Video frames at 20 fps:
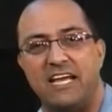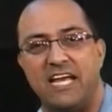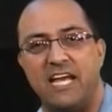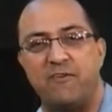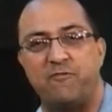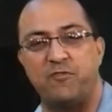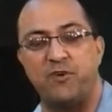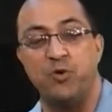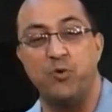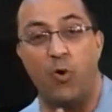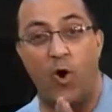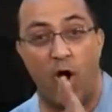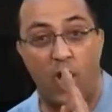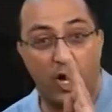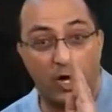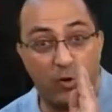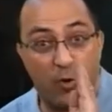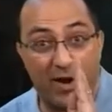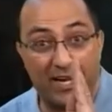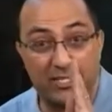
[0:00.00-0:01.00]
if you
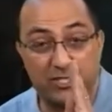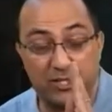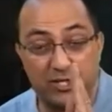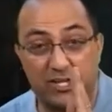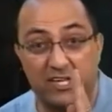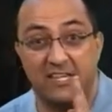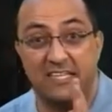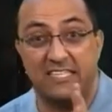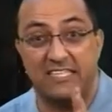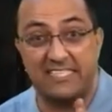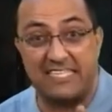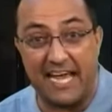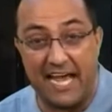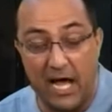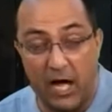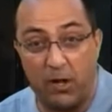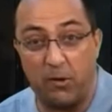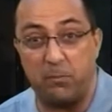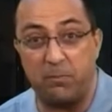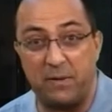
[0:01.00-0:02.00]
are going to
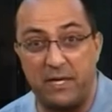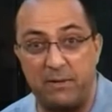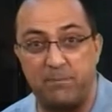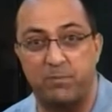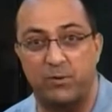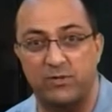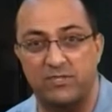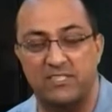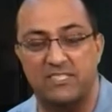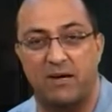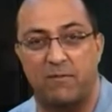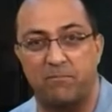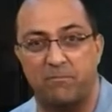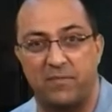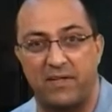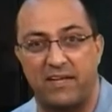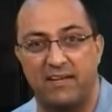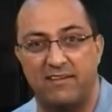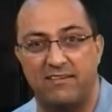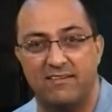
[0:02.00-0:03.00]
tell people
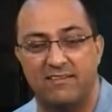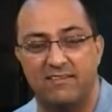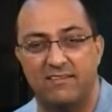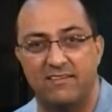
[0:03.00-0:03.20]
something